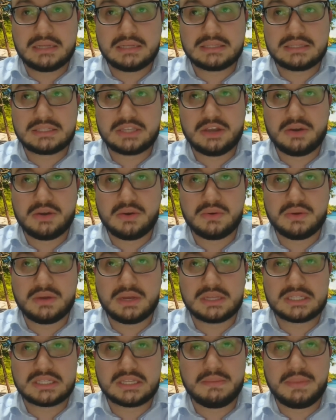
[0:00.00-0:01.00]
So
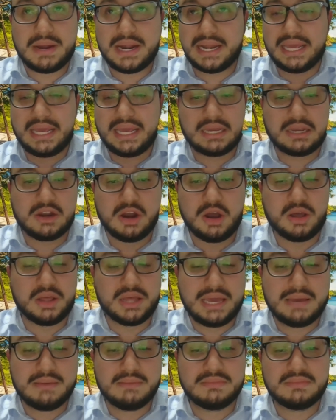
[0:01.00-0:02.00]
somebody
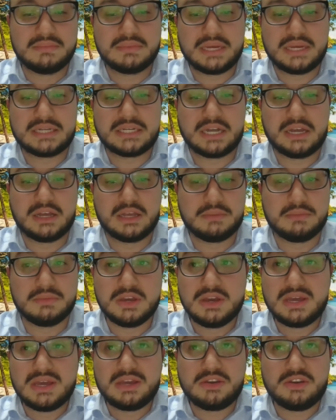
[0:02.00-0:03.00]
called him and tell him,
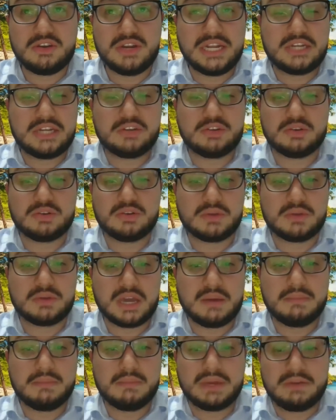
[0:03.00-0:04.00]
you need to
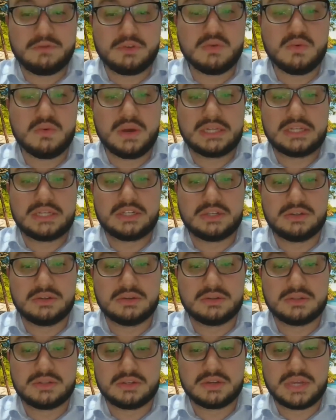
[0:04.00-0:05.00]
come if you want
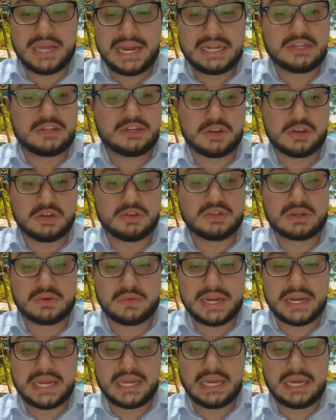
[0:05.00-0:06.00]
to get into Costa
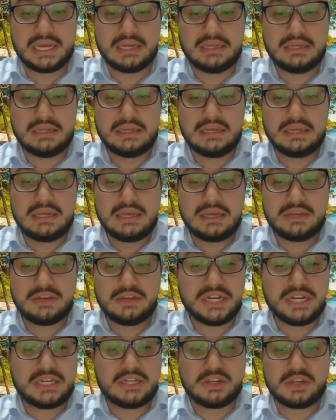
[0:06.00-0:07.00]
Rica.
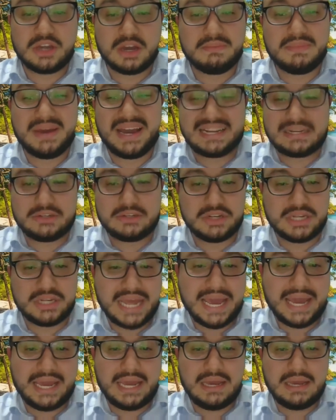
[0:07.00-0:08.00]
You need to come back
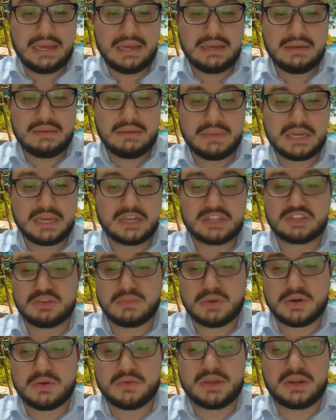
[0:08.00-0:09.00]
today because
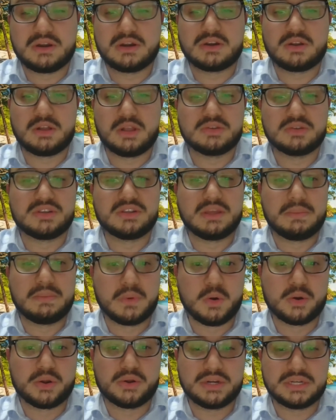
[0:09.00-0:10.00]
tomorrow they're closing the
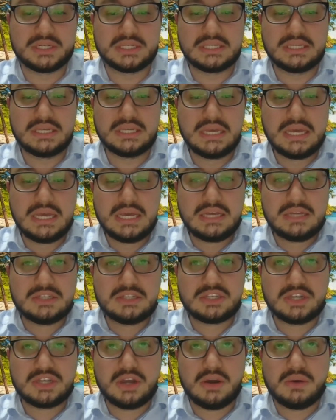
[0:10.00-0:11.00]
borders.
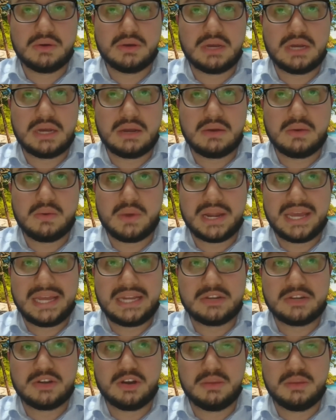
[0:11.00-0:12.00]
So what he
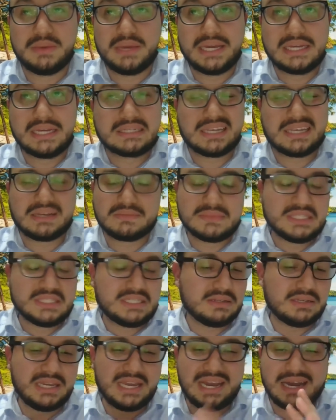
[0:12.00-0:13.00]
told me is that,
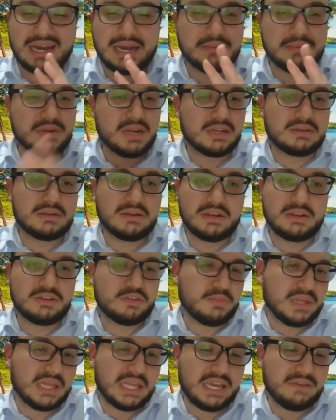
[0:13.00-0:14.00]
yeah, I'm not going
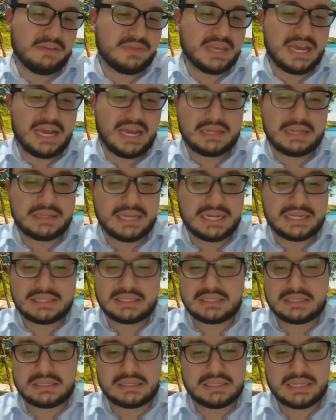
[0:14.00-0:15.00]
to believe that.
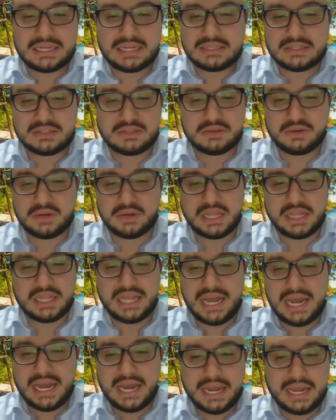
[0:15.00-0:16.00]
That's sort of
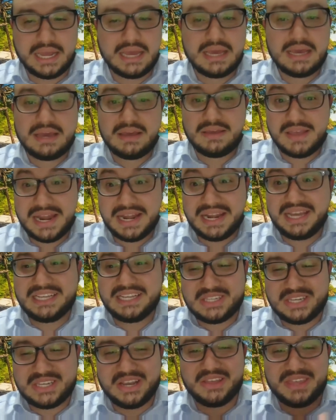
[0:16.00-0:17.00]
lie. Then he
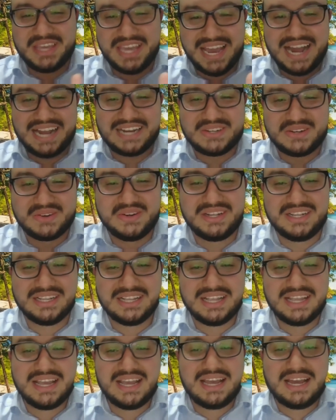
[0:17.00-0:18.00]
saw the
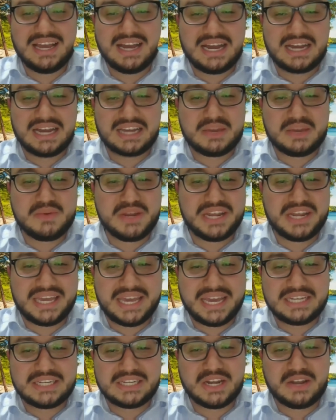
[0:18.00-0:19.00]
actual
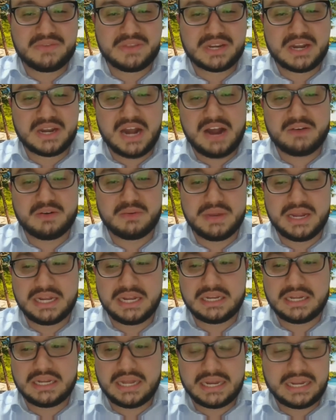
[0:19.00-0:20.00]
communication of the
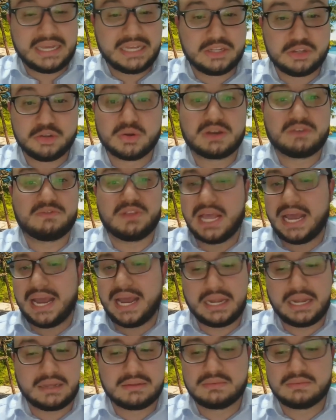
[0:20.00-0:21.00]
government, and he took a
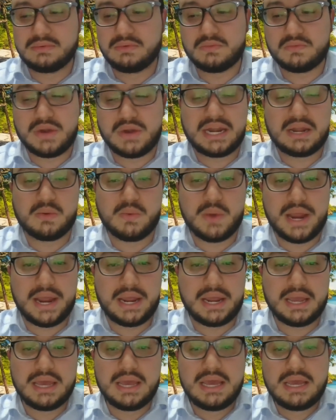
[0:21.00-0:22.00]
flight right
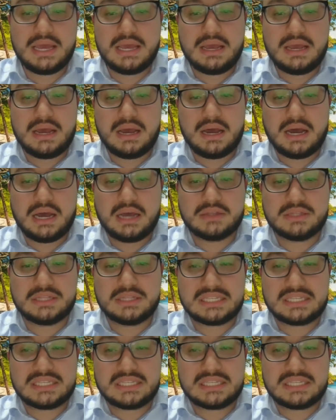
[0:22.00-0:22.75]
away. On the